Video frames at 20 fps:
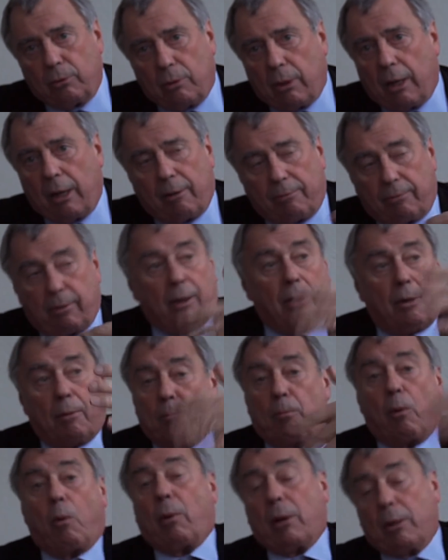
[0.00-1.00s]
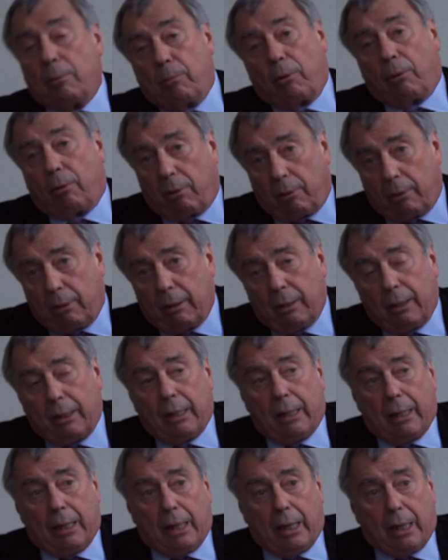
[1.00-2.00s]
You have more and more
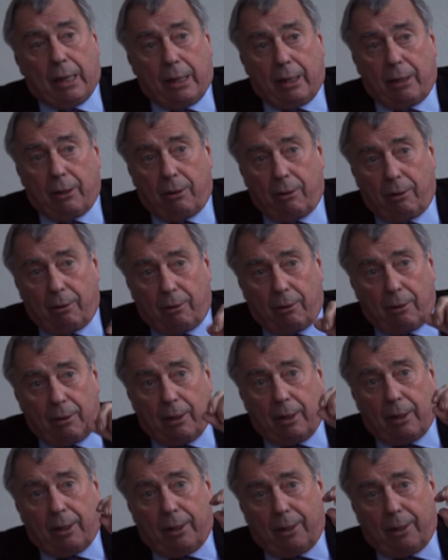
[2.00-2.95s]
a